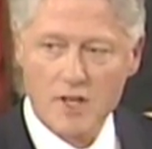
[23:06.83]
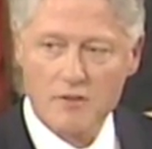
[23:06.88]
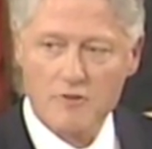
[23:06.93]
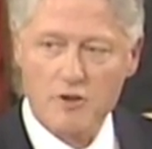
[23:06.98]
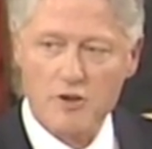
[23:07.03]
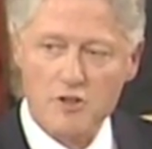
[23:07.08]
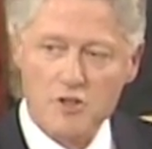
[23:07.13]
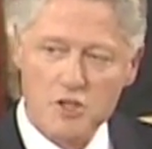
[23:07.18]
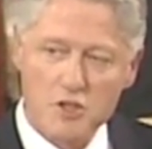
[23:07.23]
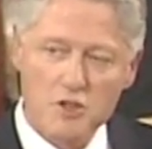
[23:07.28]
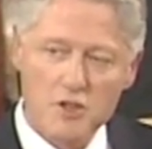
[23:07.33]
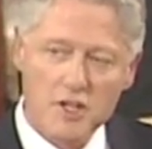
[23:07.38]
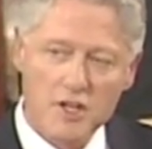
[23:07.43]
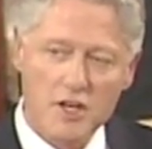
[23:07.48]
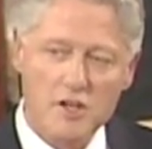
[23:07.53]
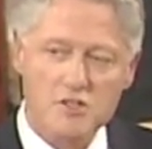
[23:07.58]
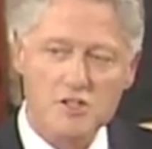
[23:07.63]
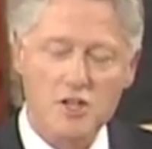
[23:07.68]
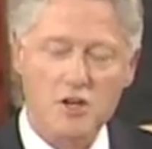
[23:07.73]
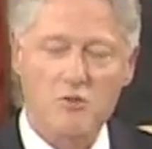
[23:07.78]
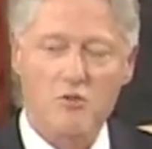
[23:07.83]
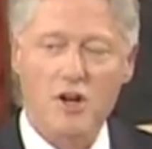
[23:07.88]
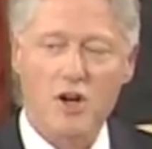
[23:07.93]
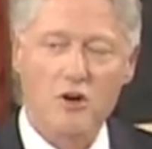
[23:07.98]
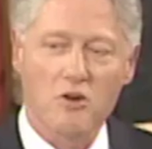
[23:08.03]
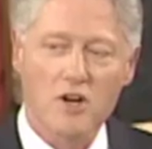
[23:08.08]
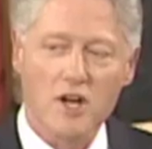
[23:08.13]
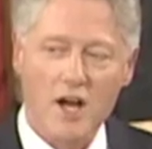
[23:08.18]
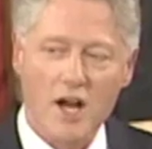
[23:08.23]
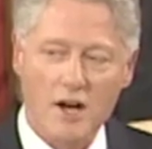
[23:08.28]
For 2 years in a
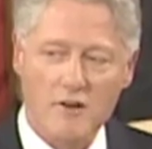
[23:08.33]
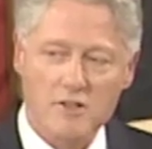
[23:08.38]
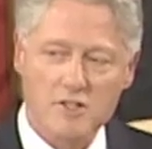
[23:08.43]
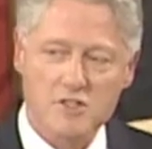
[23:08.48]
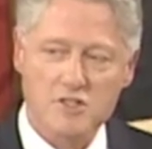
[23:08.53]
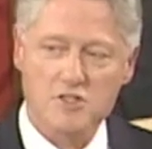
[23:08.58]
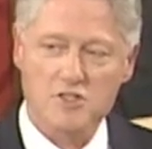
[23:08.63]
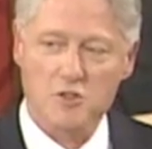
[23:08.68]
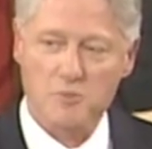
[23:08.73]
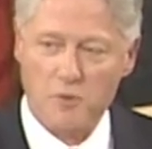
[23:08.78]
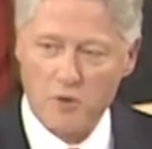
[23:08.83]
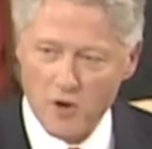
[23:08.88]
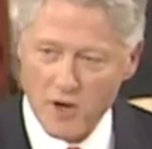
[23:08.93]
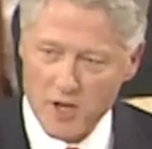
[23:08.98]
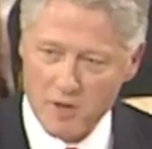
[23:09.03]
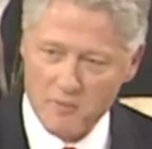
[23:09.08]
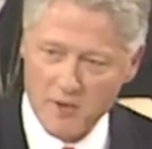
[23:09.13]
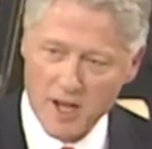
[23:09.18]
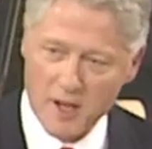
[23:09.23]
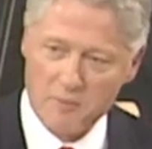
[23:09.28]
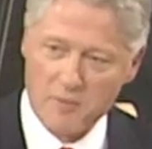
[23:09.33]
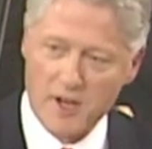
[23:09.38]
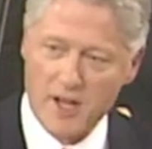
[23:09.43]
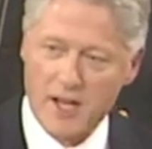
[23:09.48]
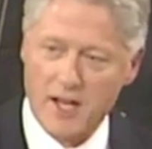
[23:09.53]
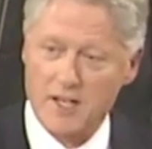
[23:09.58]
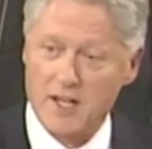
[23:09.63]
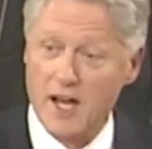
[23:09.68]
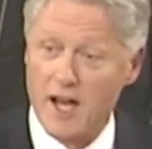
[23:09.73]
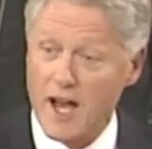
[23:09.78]
row, Congress has supported my
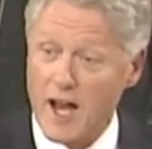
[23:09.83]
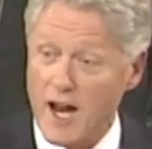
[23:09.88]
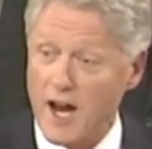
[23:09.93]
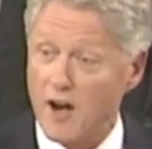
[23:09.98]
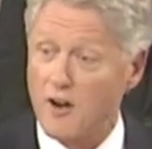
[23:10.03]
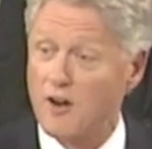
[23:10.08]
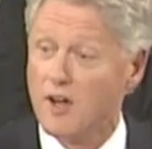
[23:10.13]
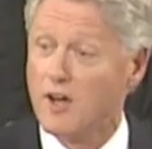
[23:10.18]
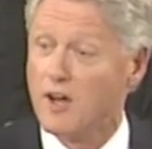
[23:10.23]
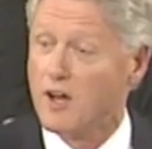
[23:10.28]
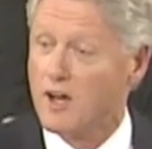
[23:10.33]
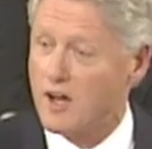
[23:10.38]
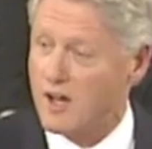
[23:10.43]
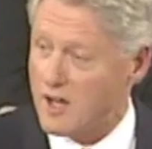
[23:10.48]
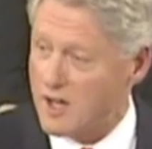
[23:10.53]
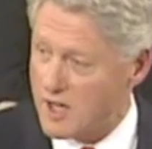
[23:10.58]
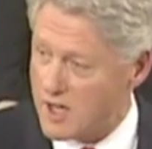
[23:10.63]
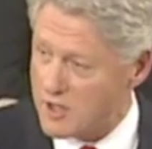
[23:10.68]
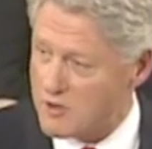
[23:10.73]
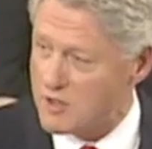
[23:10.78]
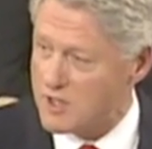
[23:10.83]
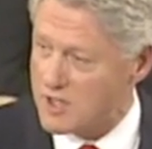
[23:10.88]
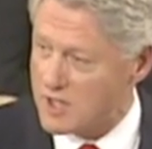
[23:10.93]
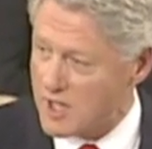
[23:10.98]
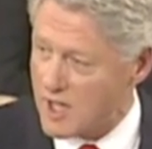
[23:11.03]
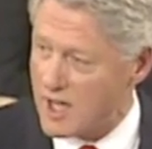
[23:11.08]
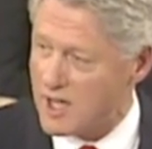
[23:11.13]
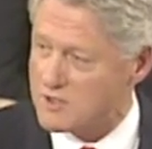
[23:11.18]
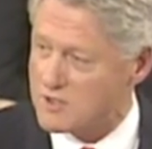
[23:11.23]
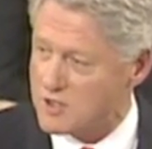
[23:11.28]
plan to hire
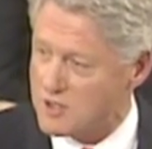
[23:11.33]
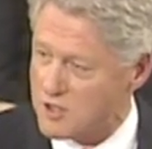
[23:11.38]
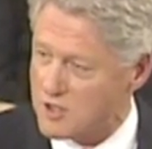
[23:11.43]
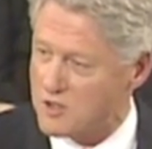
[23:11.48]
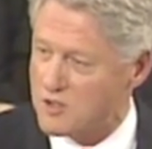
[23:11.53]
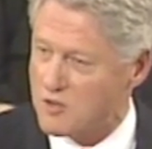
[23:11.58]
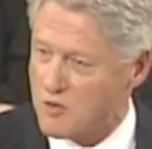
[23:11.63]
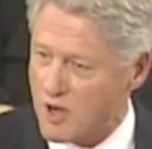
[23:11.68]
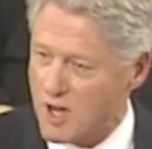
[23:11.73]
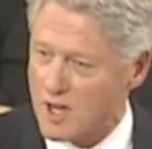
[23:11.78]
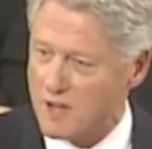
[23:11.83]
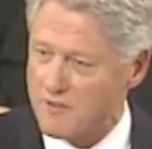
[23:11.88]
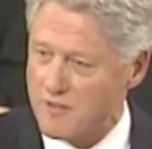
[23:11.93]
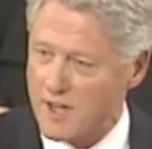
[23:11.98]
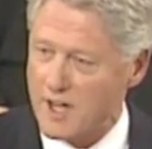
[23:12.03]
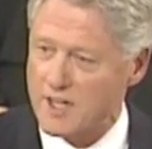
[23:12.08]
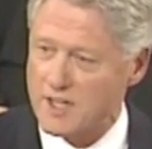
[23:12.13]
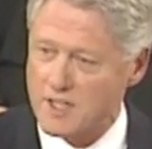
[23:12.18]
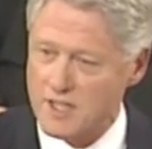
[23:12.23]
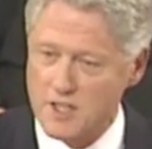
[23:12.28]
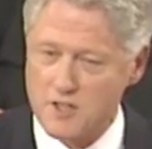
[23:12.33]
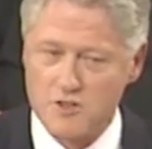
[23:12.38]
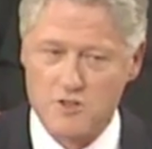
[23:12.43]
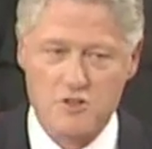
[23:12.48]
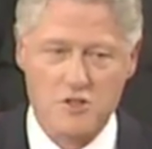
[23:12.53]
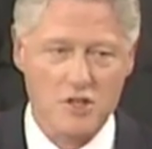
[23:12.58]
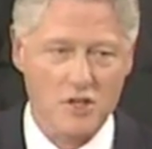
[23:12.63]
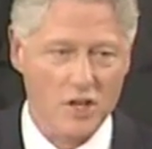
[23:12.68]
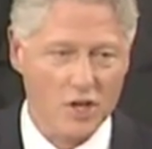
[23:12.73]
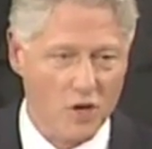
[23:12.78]
100,000 new qualified teachers
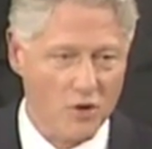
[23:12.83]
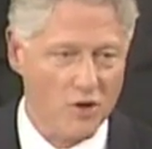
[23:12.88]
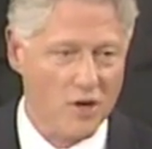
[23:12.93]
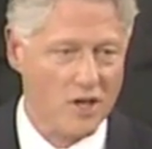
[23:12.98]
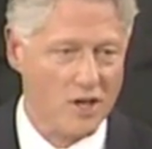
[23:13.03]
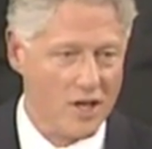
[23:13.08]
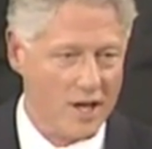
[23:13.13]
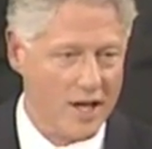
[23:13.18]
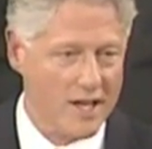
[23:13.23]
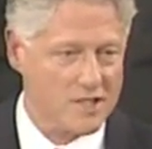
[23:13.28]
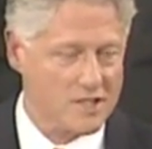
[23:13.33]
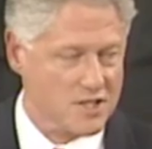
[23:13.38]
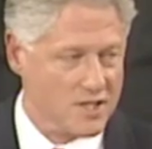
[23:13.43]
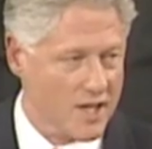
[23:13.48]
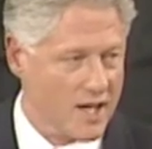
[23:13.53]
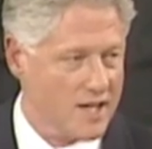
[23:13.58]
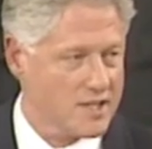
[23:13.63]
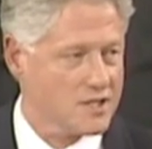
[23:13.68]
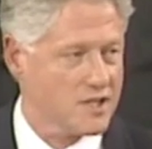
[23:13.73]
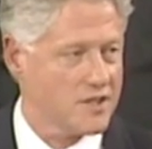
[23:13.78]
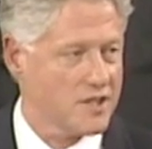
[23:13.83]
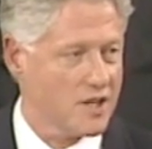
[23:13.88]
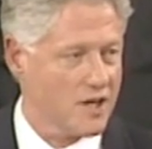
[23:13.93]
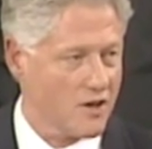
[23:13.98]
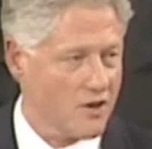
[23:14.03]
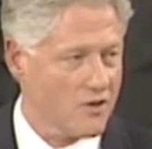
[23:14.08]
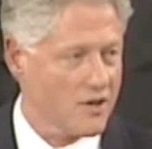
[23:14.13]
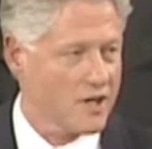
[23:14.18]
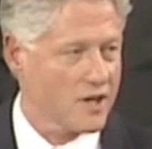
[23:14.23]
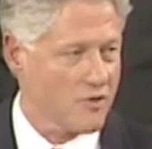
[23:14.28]
to lower class size in the
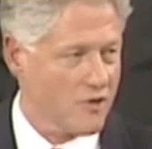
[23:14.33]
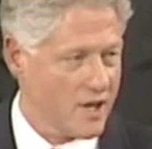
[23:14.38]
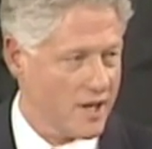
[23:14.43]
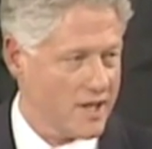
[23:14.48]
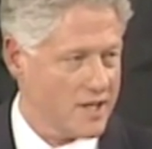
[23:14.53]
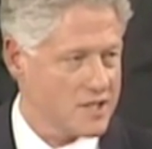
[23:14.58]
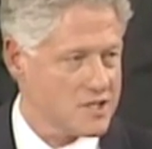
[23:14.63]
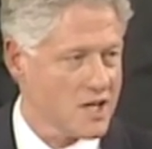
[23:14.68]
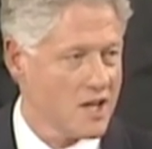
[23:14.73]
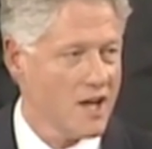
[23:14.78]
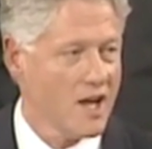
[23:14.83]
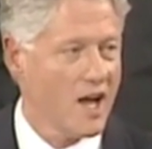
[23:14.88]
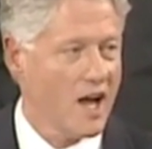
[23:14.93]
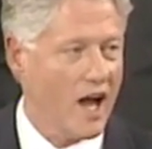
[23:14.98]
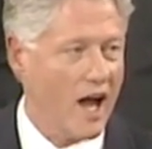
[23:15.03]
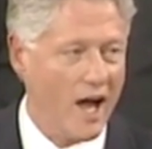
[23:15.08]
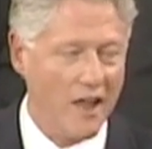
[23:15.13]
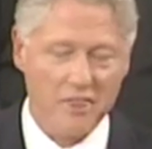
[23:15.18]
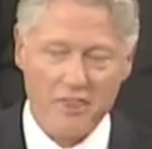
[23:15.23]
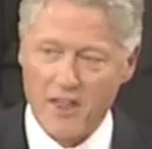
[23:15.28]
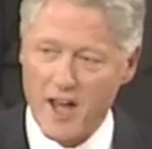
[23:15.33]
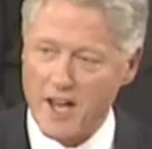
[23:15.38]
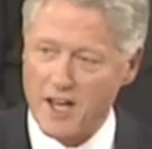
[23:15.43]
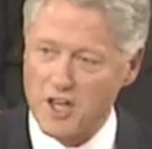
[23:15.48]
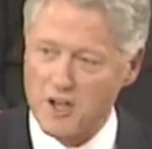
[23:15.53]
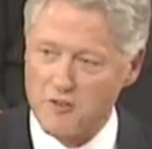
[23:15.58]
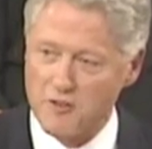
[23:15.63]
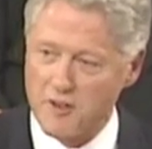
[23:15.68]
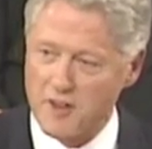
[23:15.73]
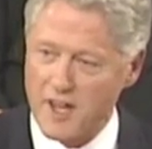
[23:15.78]
early grades. I thank
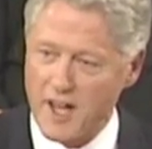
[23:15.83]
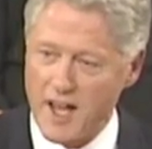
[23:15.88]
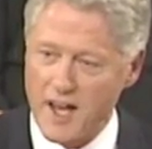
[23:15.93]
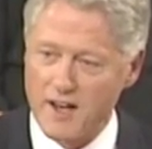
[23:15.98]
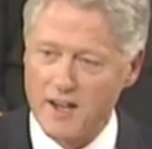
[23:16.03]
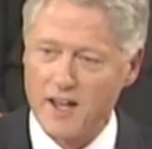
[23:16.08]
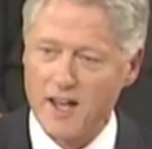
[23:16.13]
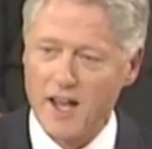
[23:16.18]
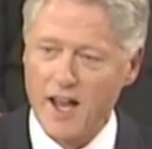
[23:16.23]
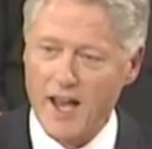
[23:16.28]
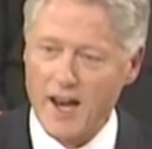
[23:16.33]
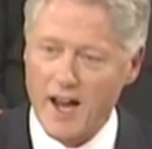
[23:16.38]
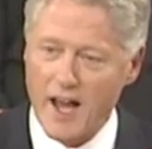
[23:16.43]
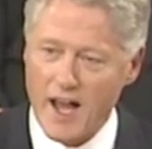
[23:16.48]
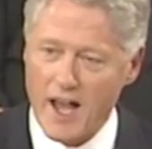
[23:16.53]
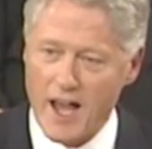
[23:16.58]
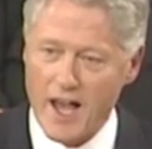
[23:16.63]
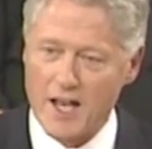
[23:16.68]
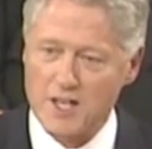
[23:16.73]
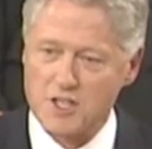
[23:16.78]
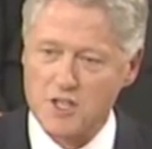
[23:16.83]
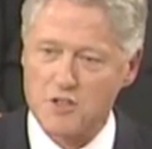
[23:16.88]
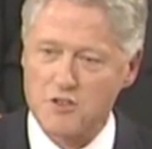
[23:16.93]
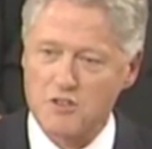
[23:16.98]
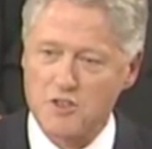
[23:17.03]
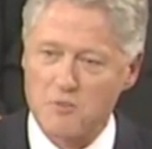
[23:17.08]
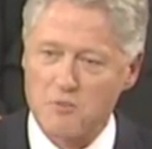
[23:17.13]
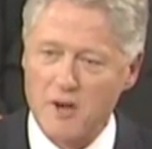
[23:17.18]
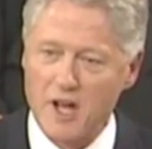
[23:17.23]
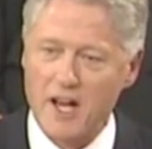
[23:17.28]
you for that, and I ask you
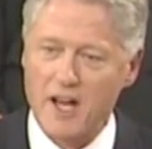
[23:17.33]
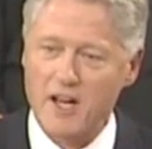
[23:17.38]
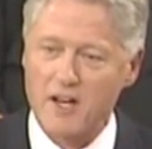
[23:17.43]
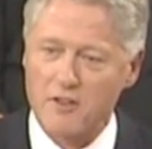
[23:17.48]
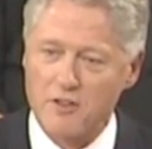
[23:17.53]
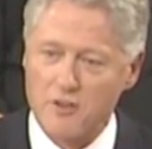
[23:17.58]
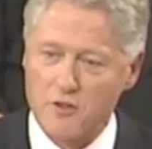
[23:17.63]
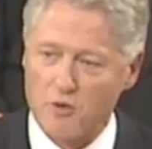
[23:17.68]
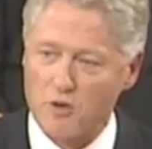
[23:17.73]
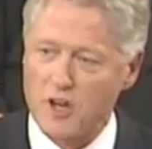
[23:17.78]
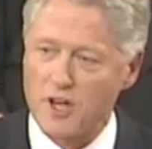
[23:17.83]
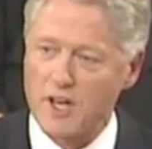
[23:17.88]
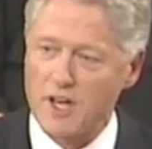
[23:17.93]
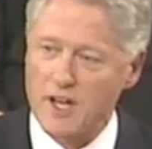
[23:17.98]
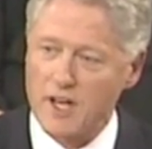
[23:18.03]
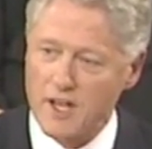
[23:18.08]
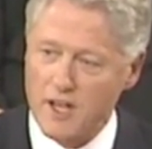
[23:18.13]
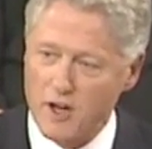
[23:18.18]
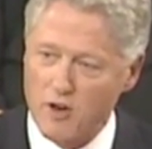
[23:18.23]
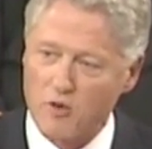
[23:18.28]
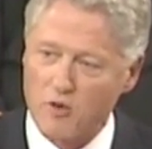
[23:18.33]
to make it 3 in a